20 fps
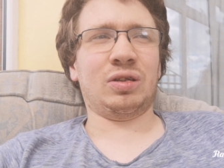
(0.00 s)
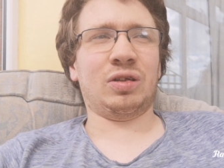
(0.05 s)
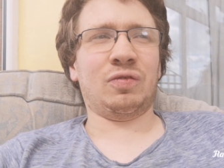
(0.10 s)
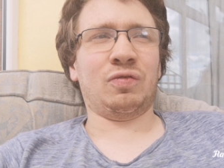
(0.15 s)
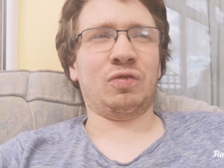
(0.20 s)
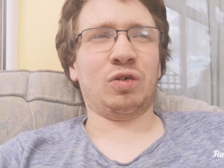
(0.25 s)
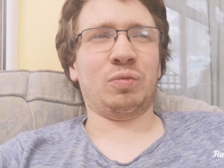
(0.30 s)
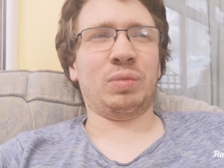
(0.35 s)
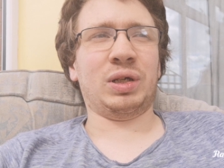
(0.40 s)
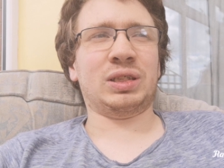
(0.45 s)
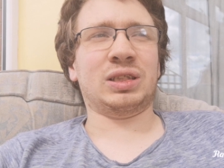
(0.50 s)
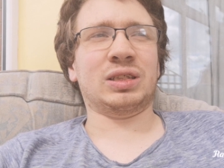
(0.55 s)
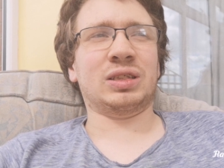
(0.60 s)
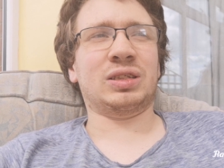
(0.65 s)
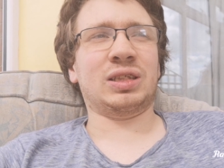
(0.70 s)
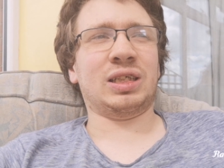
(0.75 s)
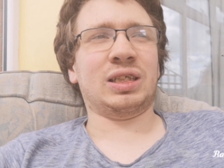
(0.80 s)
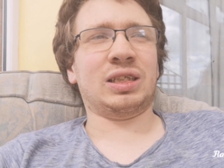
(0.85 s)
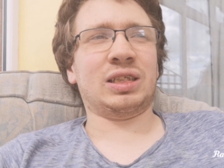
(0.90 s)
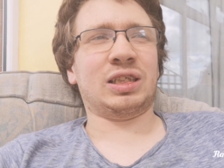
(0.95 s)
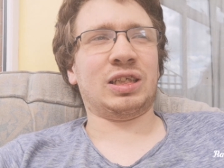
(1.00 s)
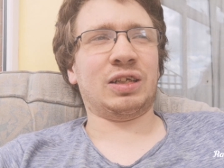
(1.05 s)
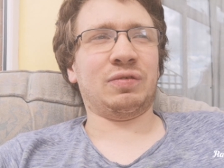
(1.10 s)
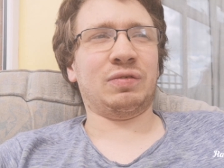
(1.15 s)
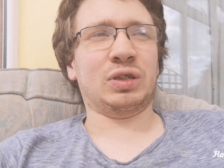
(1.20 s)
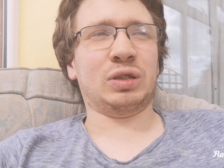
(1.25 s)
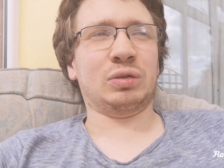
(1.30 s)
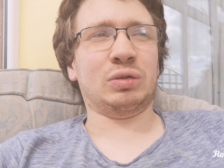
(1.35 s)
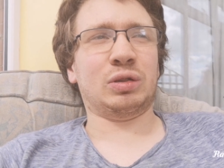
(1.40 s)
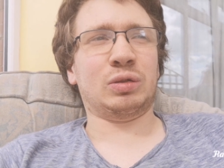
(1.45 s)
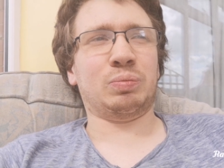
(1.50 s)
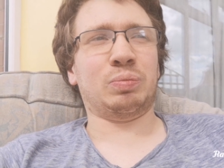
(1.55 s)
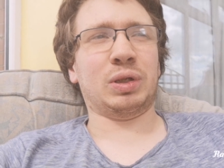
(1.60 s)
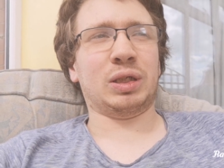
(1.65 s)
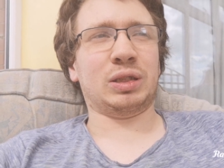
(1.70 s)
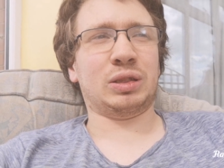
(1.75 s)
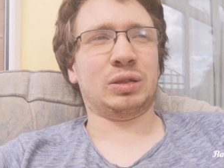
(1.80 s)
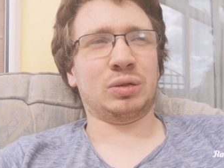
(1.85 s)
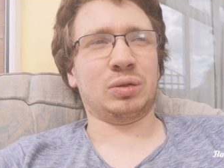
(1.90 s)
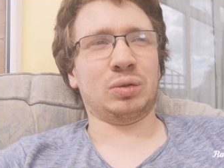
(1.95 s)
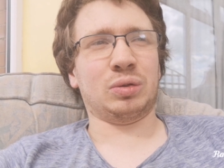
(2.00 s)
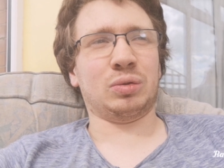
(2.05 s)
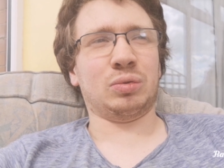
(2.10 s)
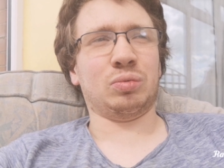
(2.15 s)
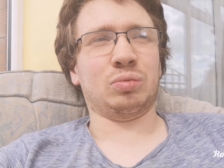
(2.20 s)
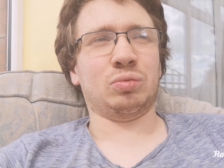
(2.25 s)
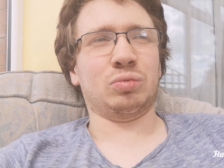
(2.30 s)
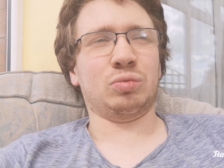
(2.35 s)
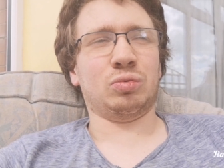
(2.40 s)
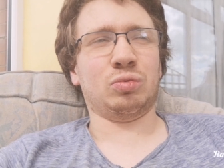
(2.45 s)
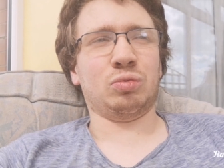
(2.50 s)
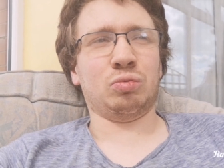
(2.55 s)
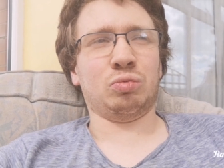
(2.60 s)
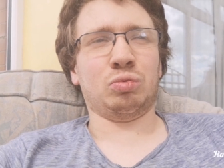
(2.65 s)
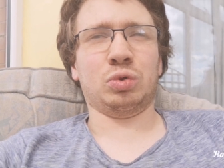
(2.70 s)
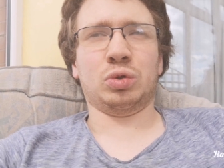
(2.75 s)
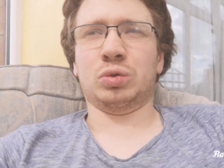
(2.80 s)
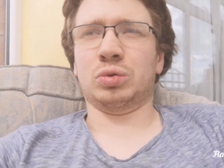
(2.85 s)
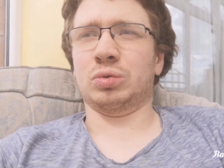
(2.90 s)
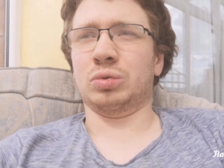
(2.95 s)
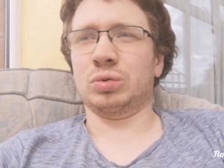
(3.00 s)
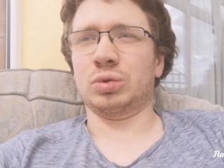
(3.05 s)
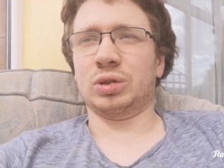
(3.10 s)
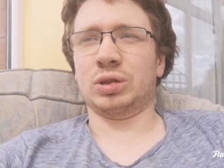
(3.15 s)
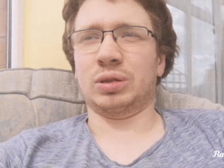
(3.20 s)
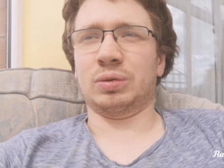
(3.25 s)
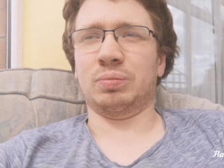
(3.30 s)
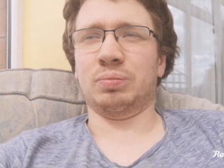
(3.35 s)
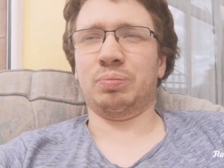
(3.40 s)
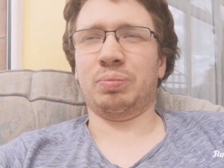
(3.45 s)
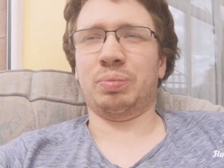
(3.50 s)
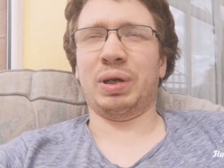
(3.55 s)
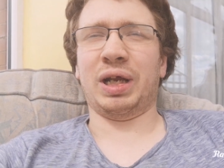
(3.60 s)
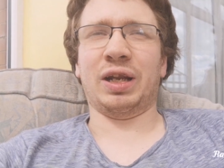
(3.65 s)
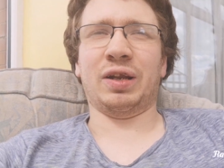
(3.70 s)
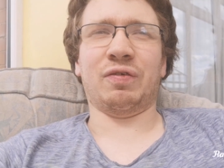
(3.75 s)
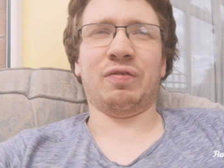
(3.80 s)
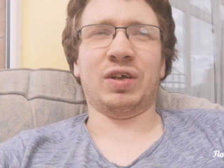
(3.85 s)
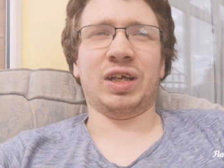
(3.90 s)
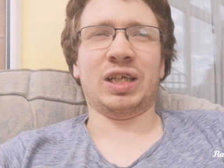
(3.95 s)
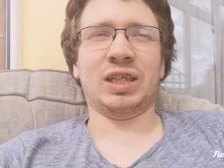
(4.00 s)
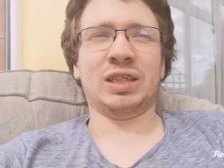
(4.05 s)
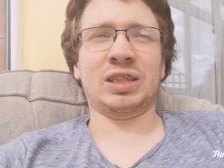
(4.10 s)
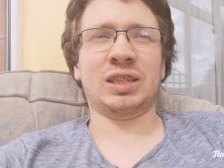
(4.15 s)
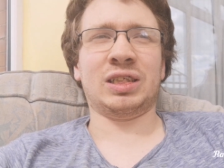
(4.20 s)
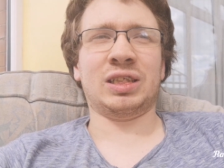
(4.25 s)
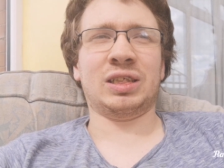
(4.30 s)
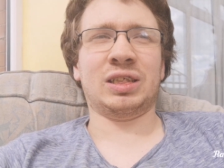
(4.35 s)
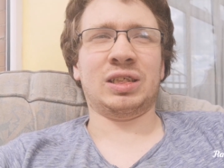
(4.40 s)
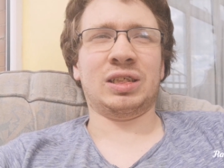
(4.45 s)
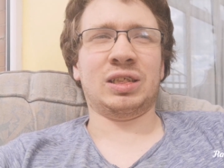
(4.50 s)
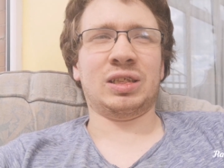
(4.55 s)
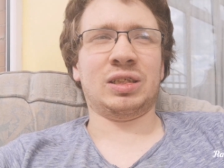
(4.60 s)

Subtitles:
the formations then give you special rules and benefits